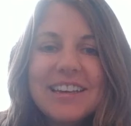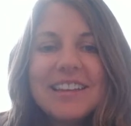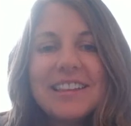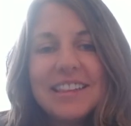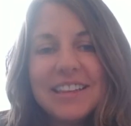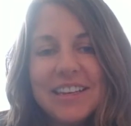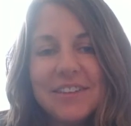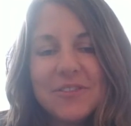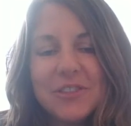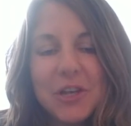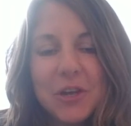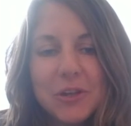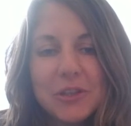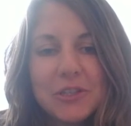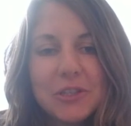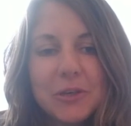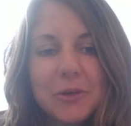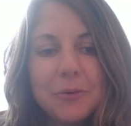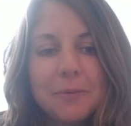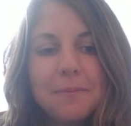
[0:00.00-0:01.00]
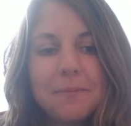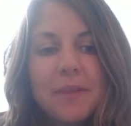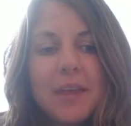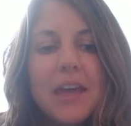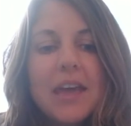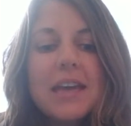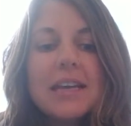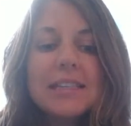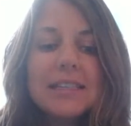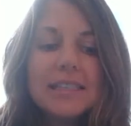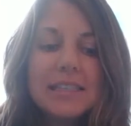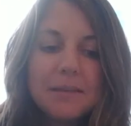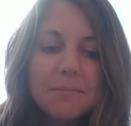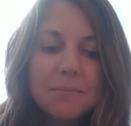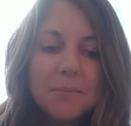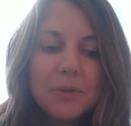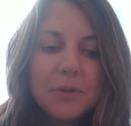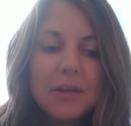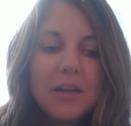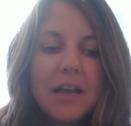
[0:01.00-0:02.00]
leaves also,
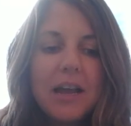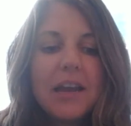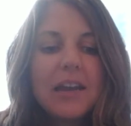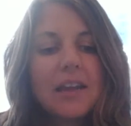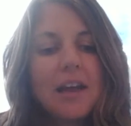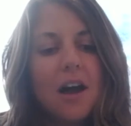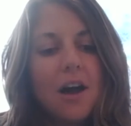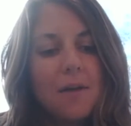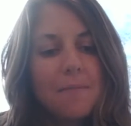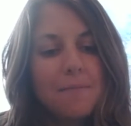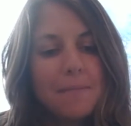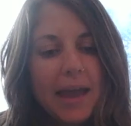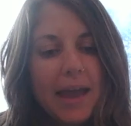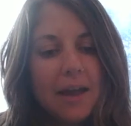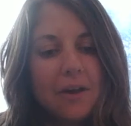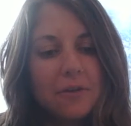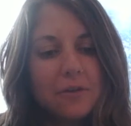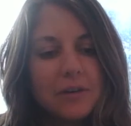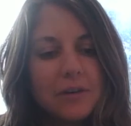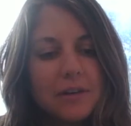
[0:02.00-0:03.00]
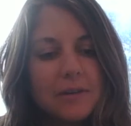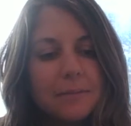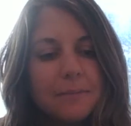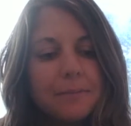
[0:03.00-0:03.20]
simple and compound.